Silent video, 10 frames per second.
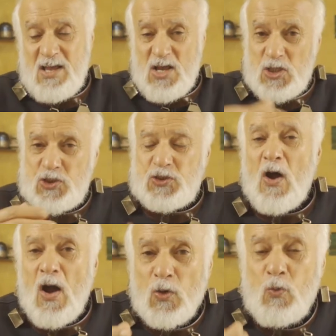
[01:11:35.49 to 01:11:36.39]
a
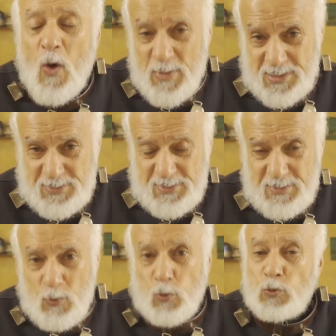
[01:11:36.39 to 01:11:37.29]
strong women
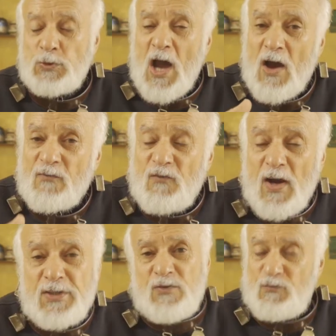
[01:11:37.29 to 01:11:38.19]
who they are
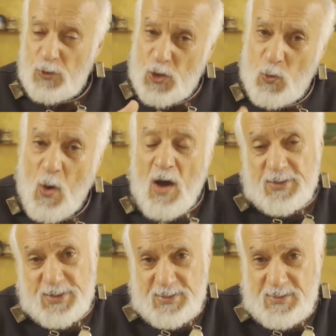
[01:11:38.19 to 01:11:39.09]
fighting for
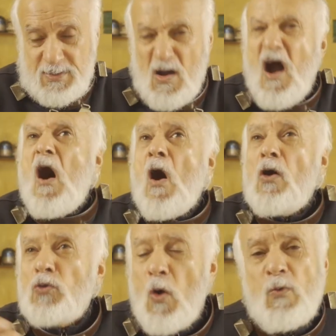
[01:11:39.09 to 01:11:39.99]
equality
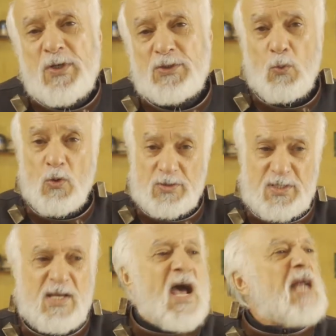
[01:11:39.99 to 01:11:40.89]
all over the world,
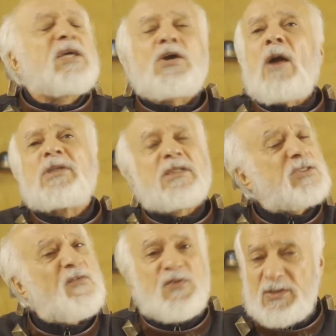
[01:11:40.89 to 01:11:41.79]
and they come in
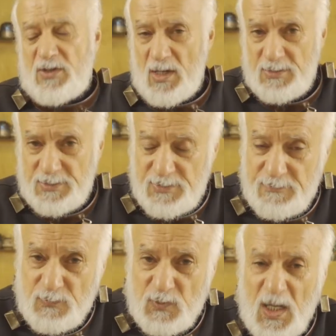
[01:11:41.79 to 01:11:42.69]
different colors,
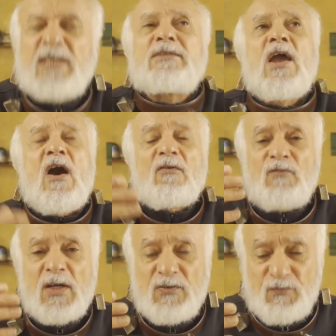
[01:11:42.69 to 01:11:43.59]
and they are
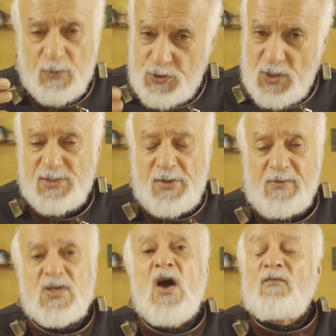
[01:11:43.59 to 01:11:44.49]
fighting for
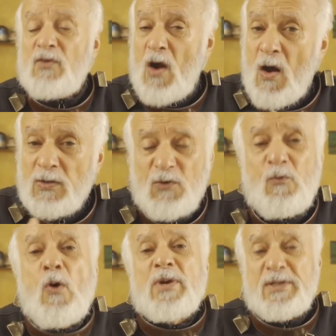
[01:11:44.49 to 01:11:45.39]
justice for all the
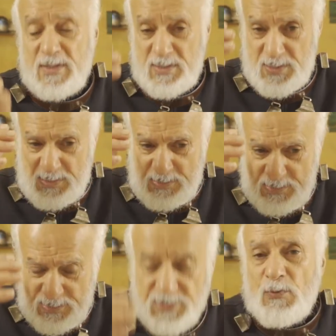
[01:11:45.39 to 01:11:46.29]
women
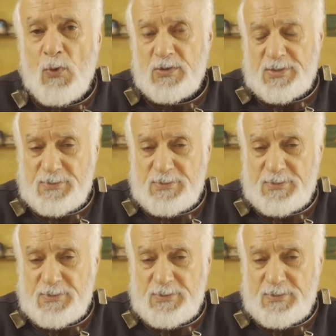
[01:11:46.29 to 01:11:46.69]
in the world.